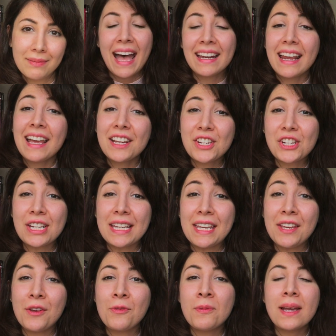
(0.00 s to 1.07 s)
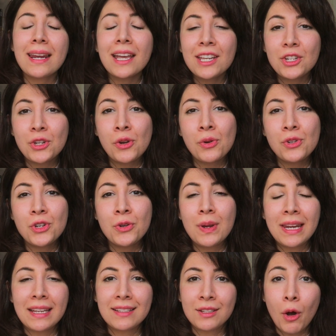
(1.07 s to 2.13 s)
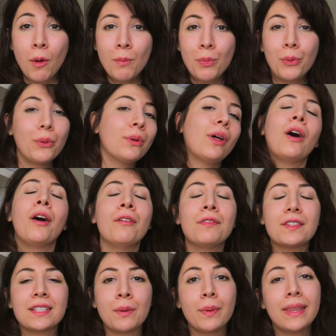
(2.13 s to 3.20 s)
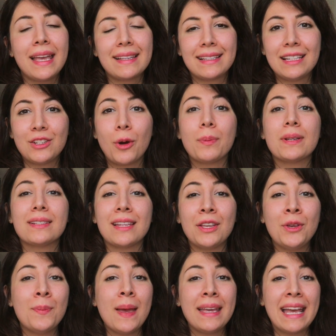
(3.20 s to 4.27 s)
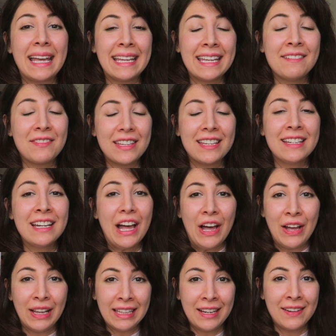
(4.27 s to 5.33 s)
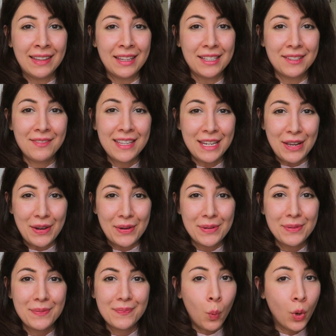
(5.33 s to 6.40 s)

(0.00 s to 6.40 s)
And actually, when I showed you an example of some of the essay topics that you may get given earlier in this video,